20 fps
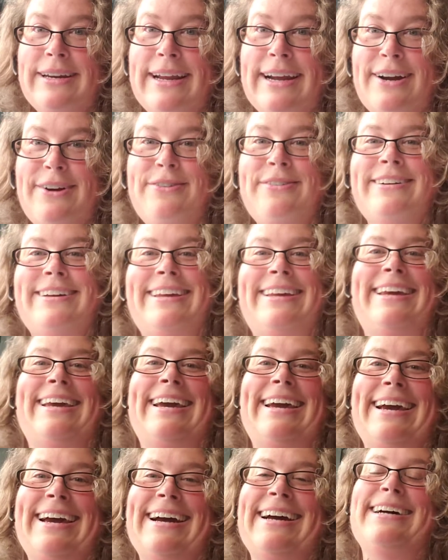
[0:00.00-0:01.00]
now?
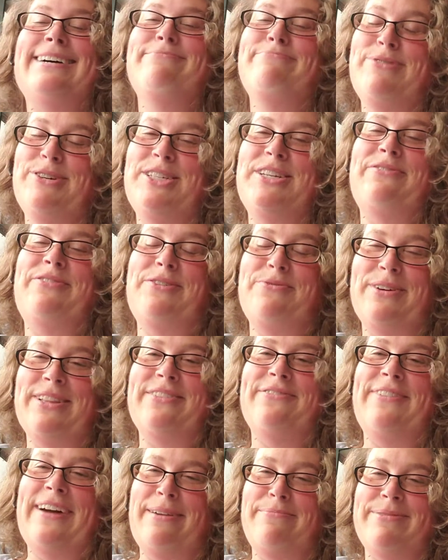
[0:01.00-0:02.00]
Yeah, most of you want the
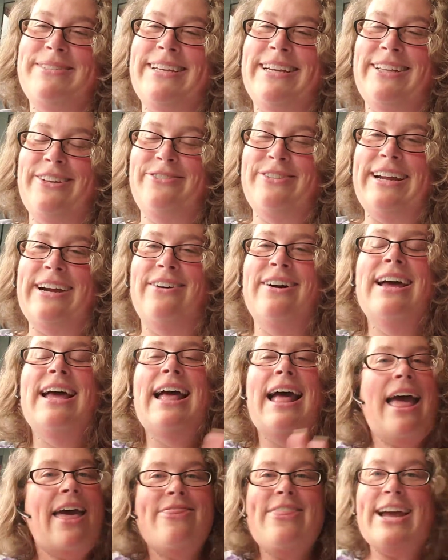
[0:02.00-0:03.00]
5% loan now.
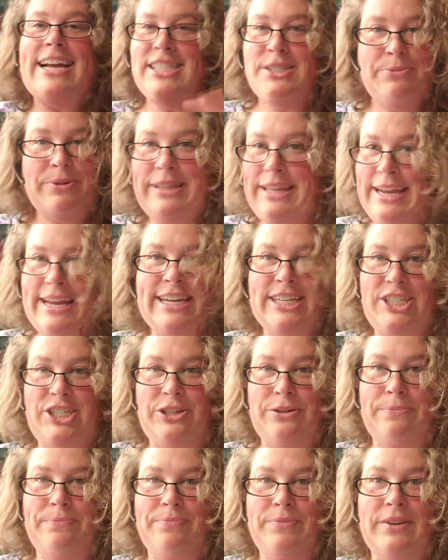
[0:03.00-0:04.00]
That's where they get you.
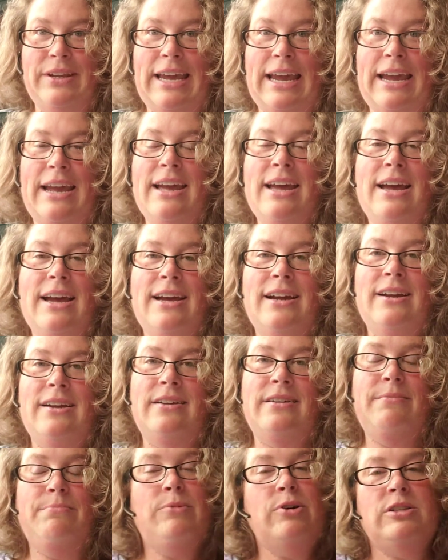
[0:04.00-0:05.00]
Okay.
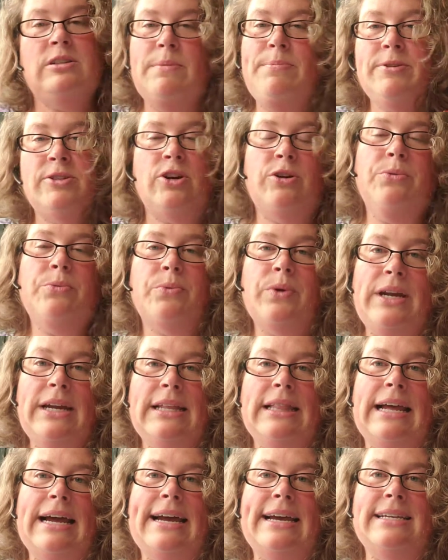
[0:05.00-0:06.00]
Most people don't
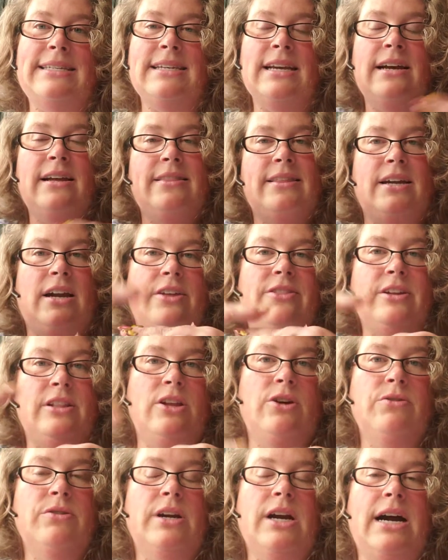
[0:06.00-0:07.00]
realize that all the
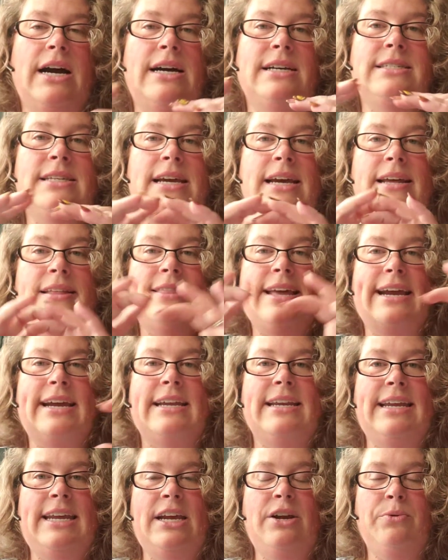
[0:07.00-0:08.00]
loan costs and that
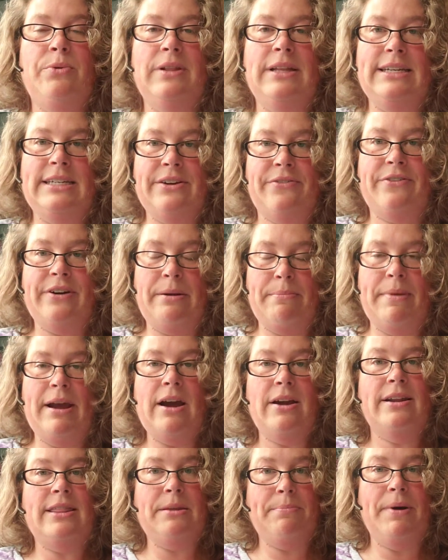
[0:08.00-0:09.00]
can equal a different
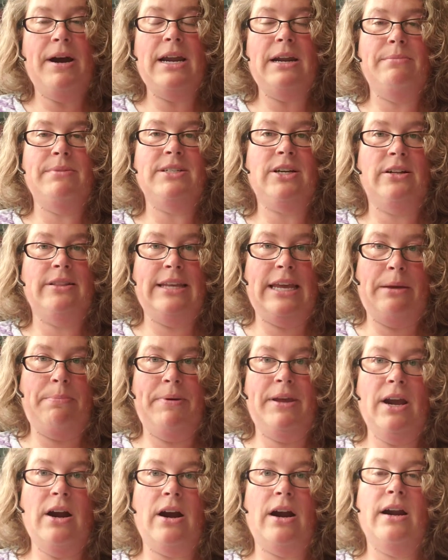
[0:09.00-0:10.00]
amount at the bottom. It's called the
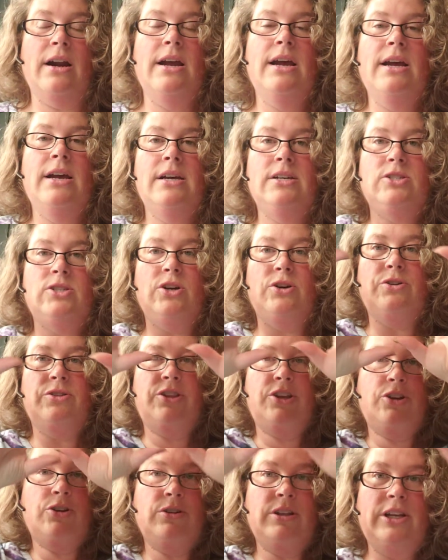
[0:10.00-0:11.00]
APR. So
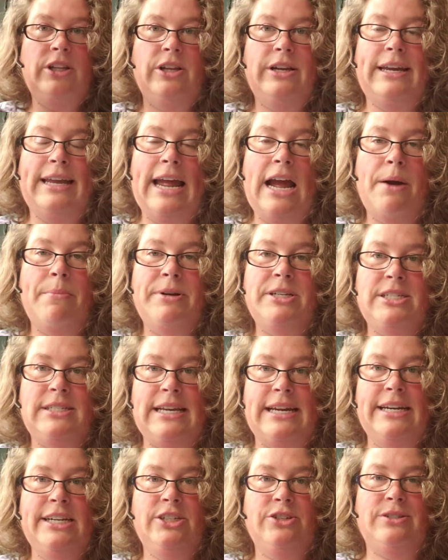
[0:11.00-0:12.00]
you're only looking how much is
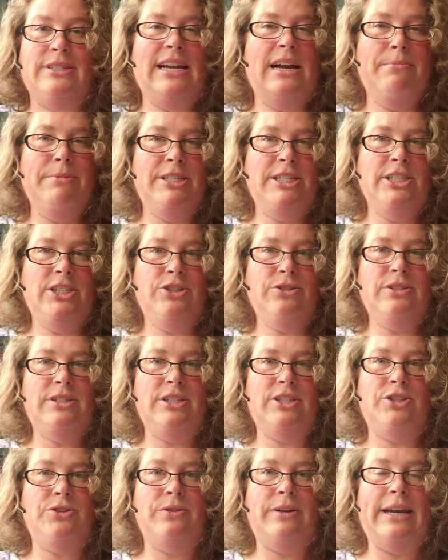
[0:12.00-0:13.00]
that interest? How much interest
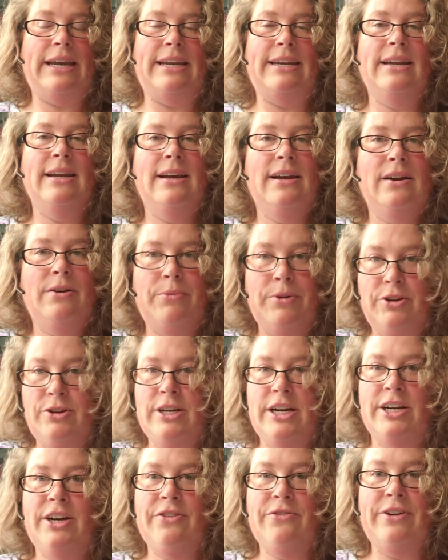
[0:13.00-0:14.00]
did you get? When you
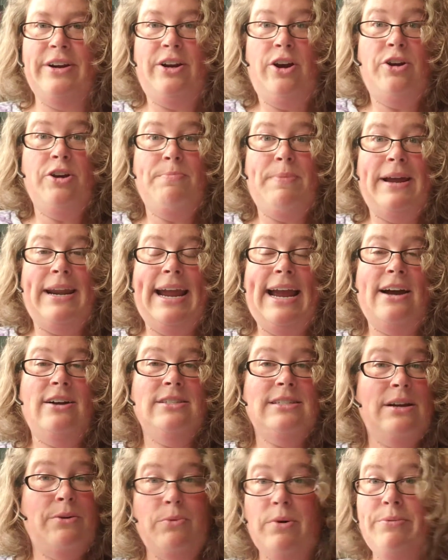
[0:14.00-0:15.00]
talk to your friend, oh, you bought a
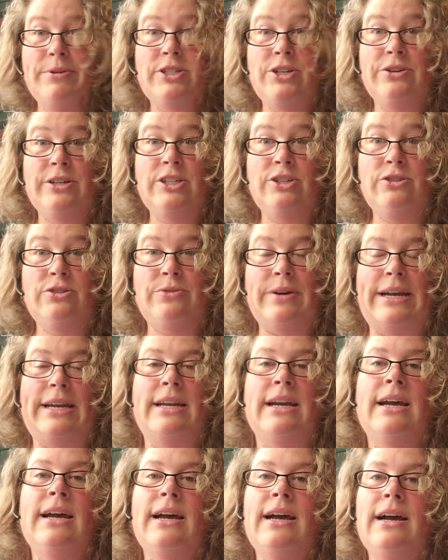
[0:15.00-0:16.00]
house? What was your interest rate?
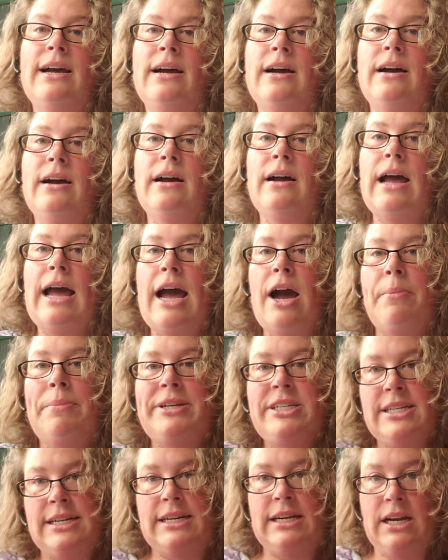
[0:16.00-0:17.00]
How
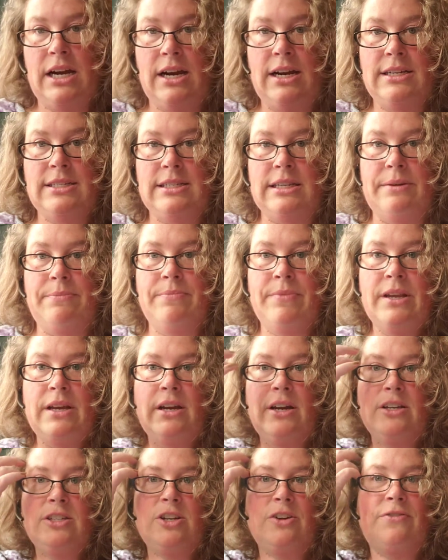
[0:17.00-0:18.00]
much did it cost them?
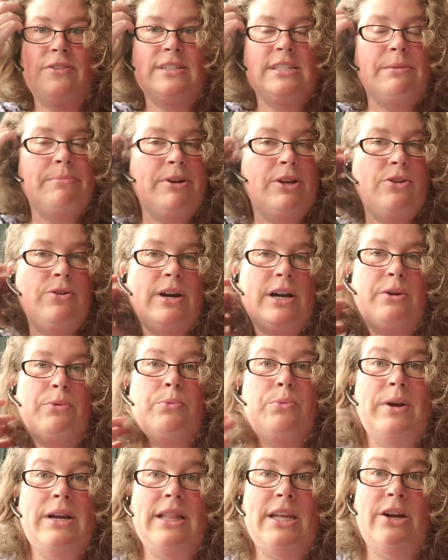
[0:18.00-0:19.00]
So for somebody who got a
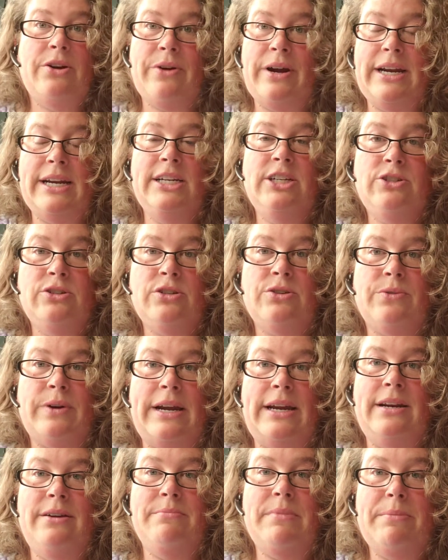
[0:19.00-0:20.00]
really great interest
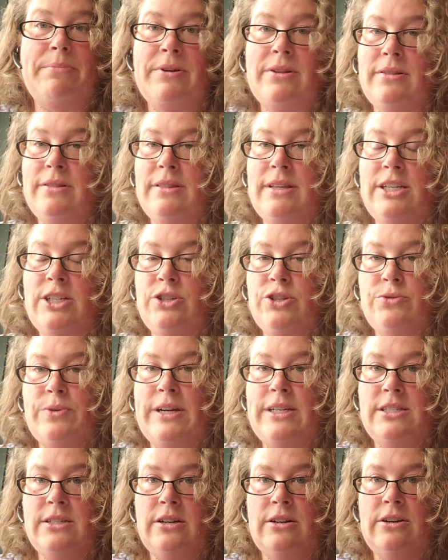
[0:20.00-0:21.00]
rate, remember the interest
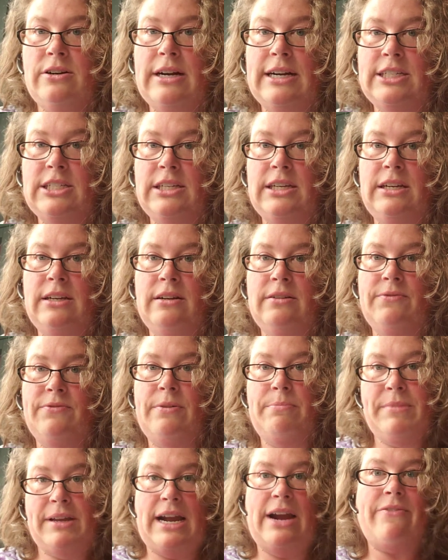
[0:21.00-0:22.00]
rates are actually
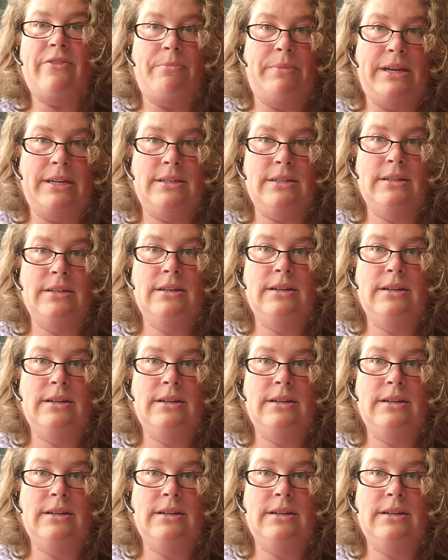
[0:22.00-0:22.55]
from the government.